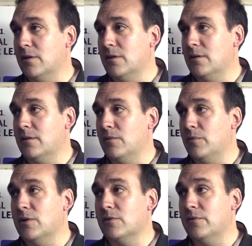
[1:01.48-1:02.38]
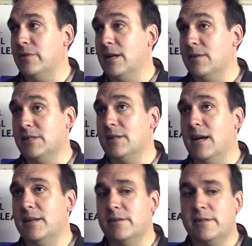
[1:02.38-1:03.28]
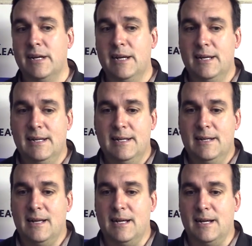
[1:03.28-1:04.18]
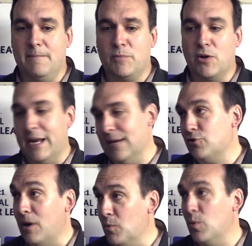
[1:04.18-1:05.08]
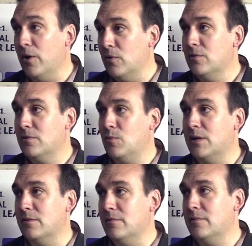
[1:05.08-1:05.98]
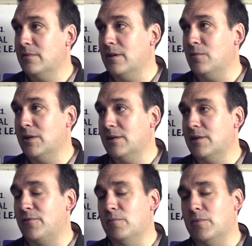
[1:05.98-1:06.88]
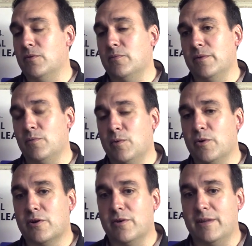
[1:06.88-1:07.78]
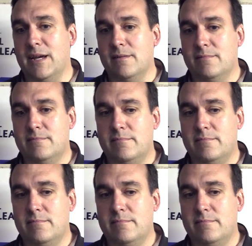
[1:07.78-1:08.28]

I thought we knocked it around in stages. Got out of trouble well. One touch football, and we work on that